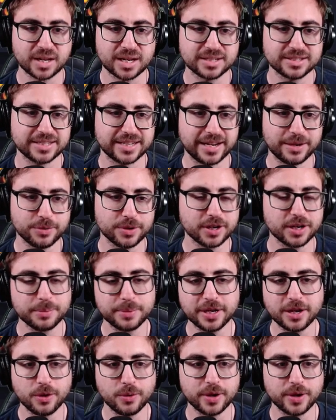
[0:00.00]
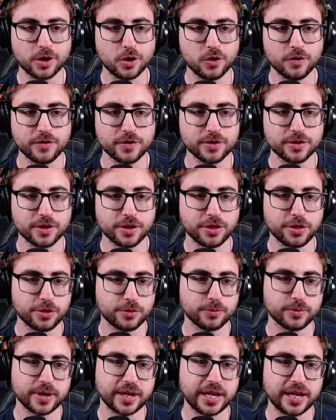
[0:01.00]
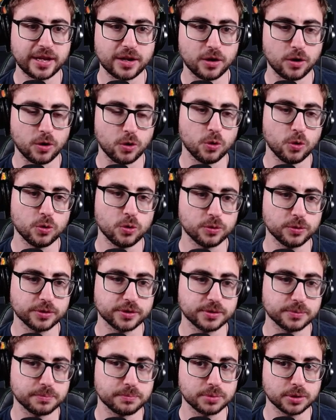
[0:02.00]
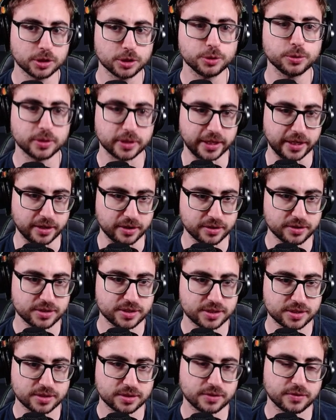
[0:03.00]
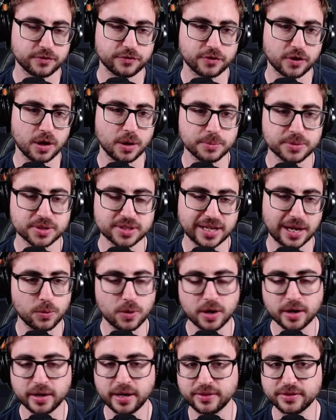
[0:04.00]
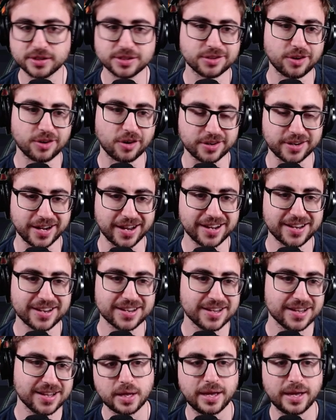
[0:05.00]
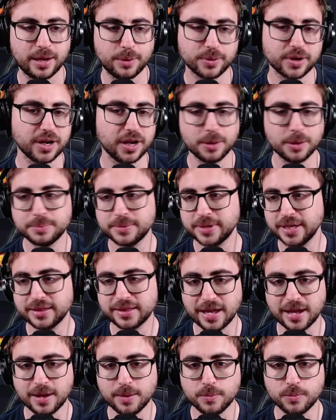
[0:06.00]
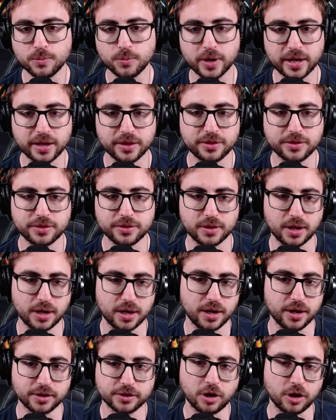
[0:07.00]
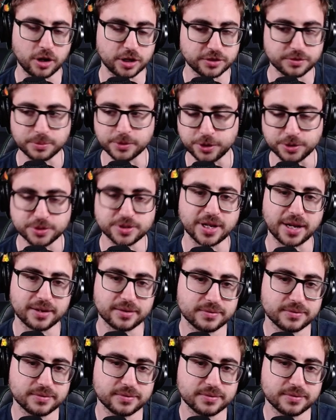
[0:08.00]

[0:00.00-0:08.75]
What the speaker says: Today we're going to be going over the 3 old blue leaders from set 1 and the starter deck, and we're going to update them with cards from the new set.